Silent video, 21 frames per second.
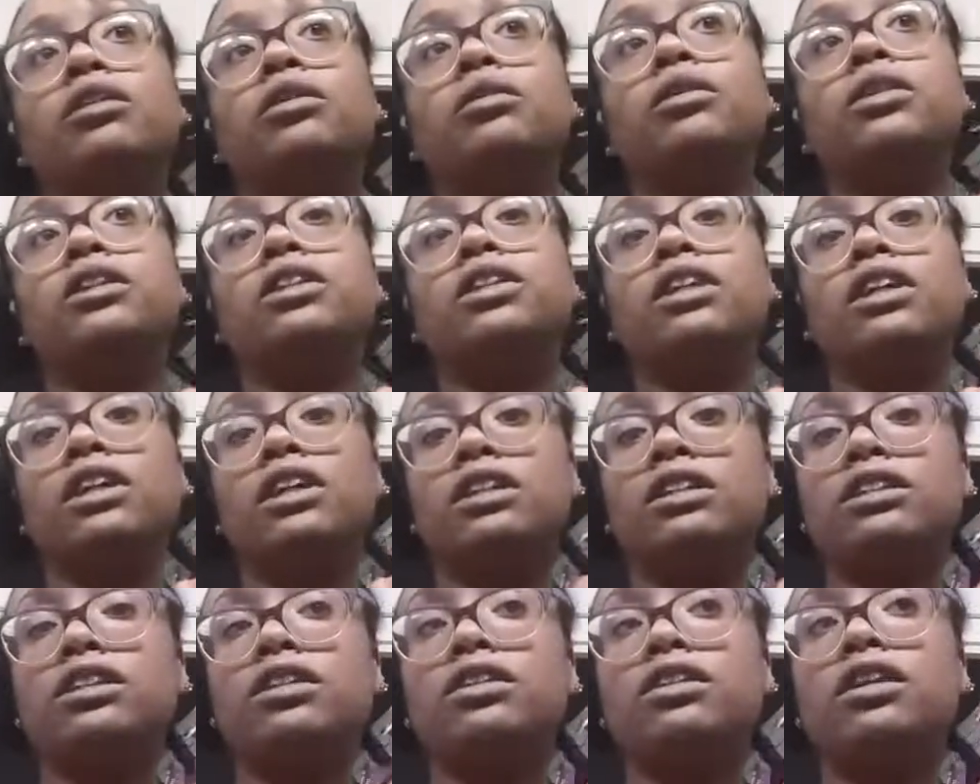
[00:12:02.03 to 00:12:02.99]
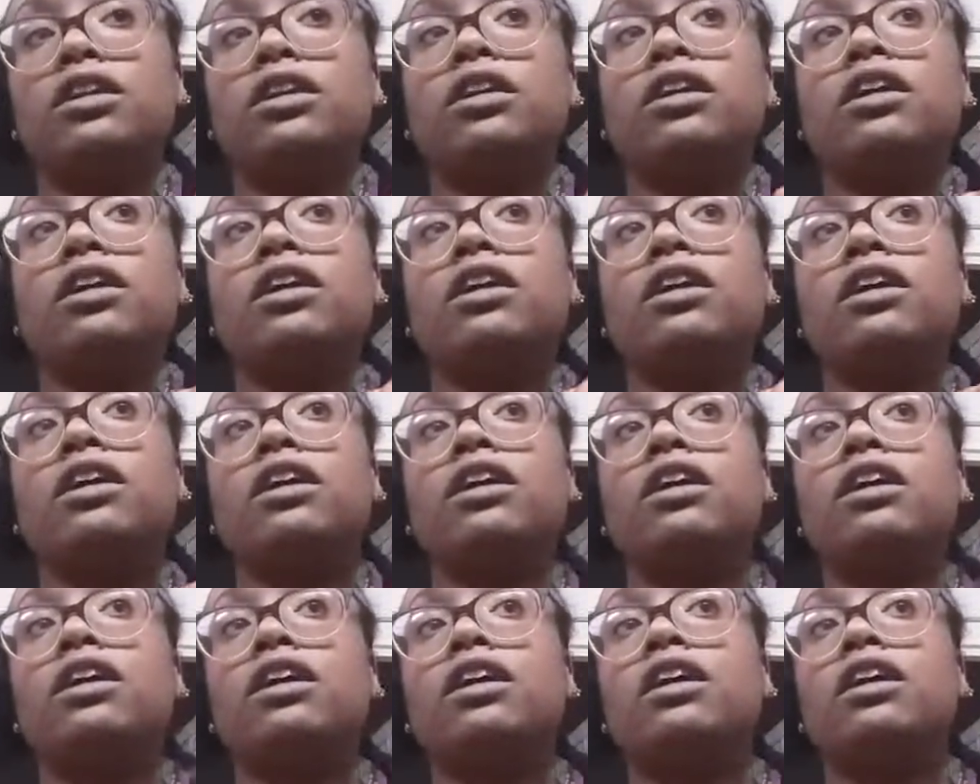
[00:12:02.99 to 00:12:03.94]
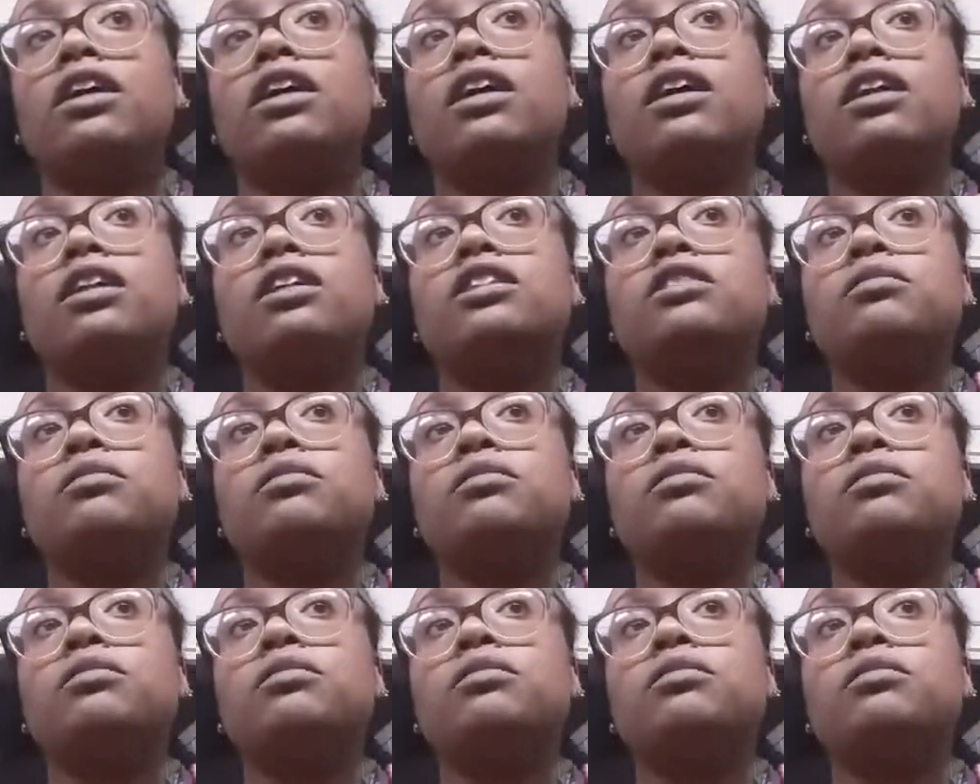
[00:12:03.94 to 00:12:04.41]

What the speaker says: know what the hell is going on. And then